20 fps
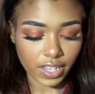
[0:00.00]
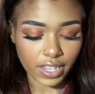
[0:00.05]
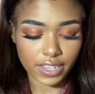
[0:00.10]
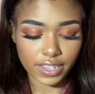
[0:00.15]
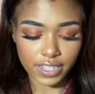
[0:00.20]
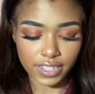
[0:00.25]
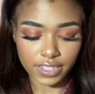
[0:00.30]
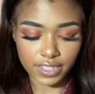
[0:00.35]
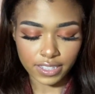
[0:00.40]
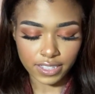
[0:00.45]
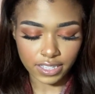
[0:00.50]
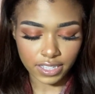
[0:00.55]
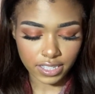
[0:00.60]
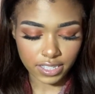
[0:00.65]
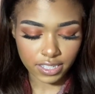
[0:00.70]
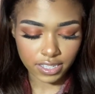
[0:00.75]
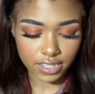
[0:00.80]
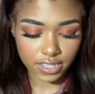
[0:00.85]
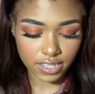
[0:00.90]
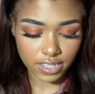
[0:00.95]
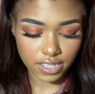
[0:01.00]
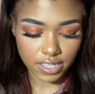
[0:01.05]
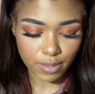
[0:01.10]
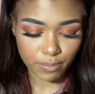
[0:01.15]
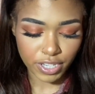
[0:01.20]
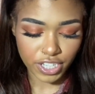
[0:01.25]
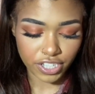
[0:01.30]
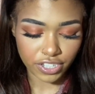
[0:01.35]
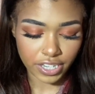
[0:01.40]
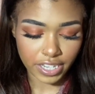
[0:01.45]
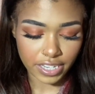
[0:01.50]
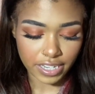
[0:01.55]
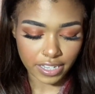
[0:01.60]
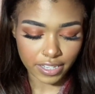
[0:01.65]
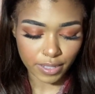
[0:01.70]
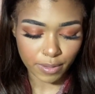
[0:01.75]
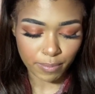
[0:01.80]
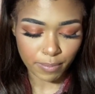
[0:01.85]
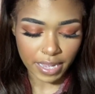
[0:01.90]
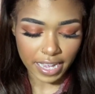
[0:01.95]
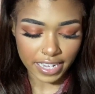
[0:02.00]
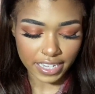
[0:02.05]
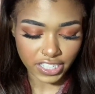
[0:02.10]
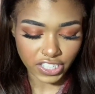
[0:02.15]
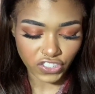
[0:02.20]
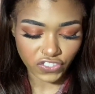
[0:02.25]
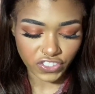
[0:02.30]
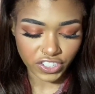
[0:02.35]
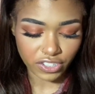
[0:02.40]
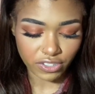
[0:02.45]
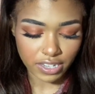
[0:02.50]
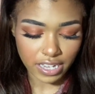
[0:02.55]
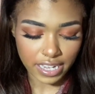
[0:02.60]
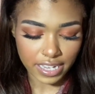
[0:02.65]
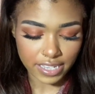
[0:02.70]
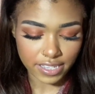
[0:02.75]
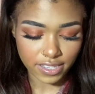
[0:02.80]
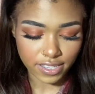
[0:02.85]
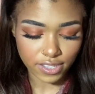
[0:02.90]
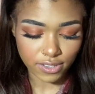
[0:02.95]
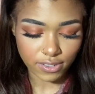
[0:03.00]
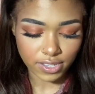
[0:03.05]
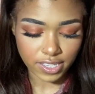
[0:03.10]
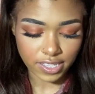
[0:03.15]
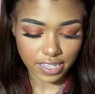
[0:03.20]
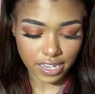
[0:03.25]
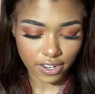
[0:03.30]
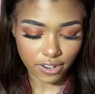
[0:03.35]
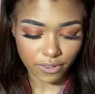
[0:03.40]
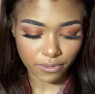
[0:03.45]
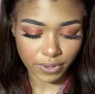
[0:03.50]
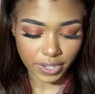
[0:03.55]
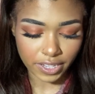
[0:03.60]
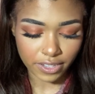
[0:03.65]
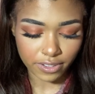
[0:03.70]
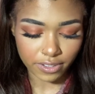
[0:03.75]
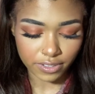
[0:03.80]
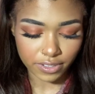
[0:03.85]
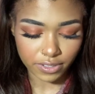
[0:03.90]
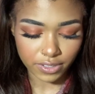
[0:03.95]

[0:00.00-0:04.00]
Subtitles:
And then these, let me straighten out the package for you guys so it's not all wrinkled.